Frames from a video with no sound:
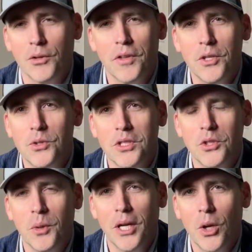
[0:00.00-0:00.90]
They used to
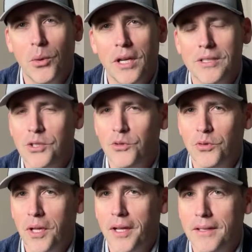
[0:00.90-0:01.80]
do a coconut
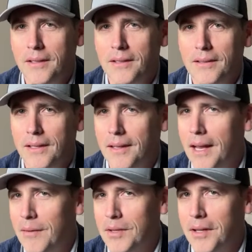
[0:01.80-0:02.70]
souffle. They didn't
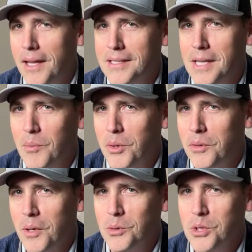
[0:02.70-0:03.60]
have it the last time we were
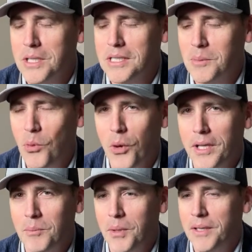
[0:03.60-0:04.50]
there, which is
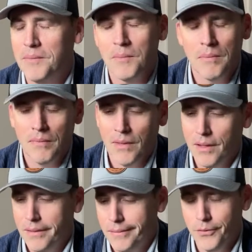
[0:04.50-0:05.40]
disappointing, but
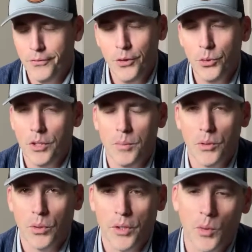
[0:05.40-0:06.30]
the food can be
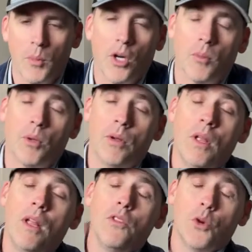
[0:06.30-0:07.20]
really remarkable.
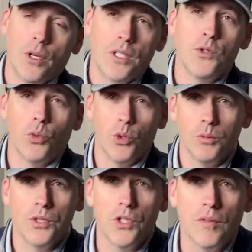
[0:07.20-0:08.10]
There is room
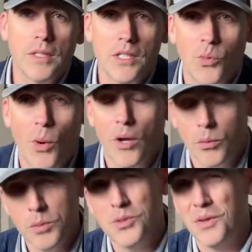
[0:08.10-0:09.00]
service as well.
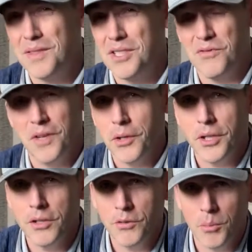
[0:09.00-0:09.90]
Room service is very
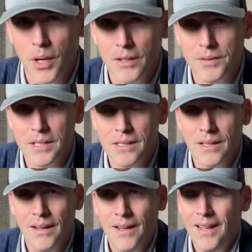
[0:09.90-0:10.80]
good for breakfast.
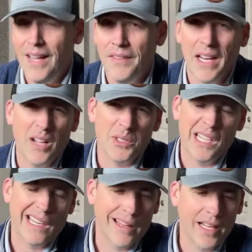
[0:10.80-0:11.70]
And then
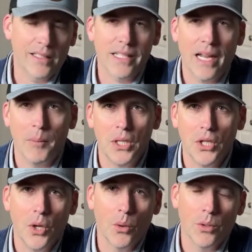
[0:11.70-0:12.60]
outside of that, it's kind of
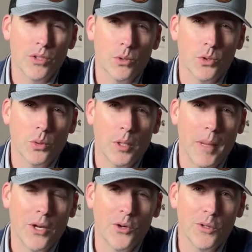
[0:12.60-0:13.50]
mediocre. So it's really a
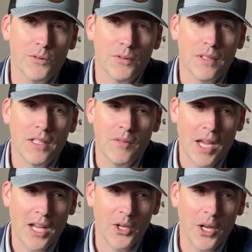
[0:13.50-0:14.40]
matter of, have you
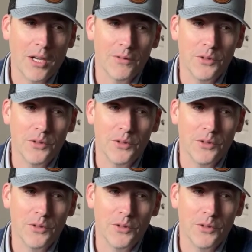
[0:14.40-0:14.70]
had enough?